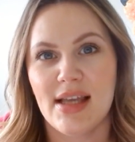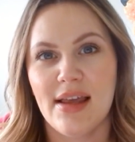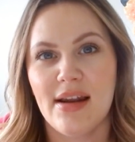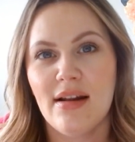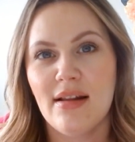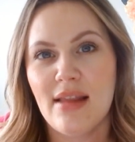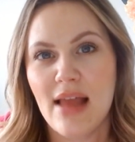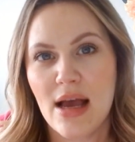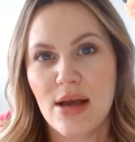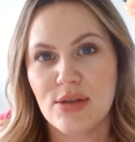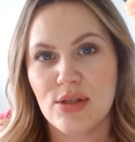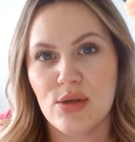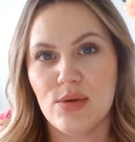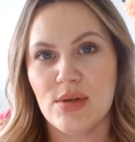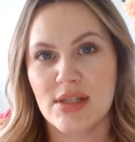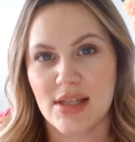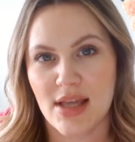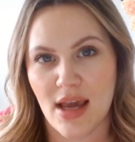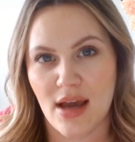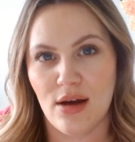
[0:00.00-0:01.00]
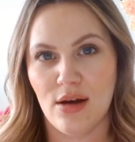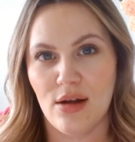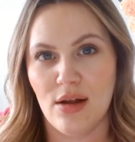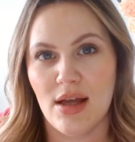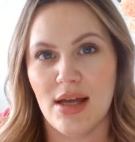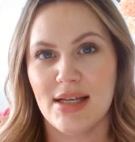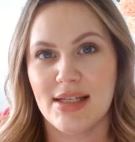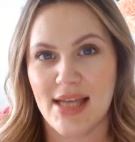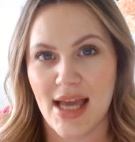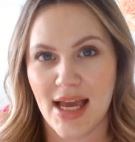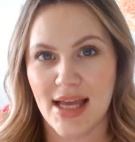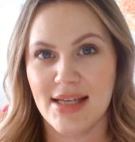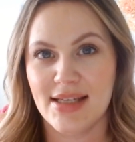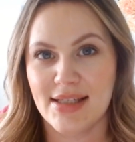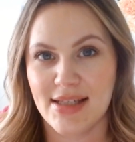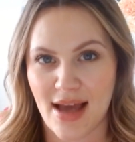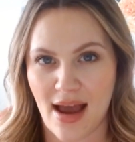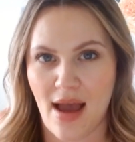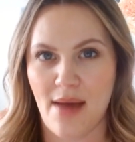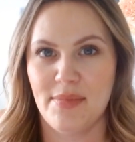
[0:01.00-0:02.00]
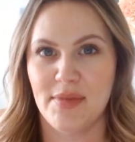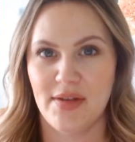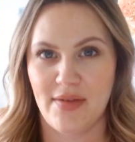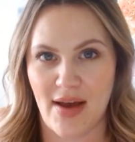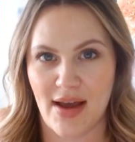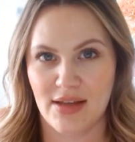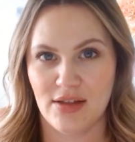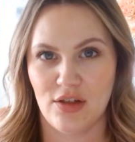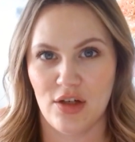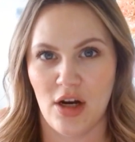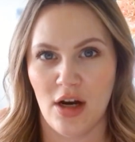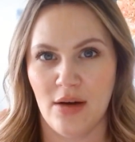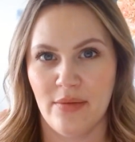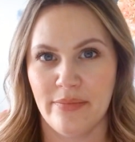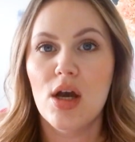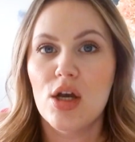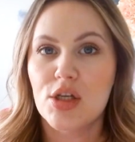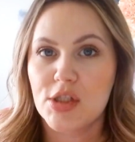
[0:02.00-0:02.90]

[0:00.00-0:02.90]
it allows you to scale 10 times faster.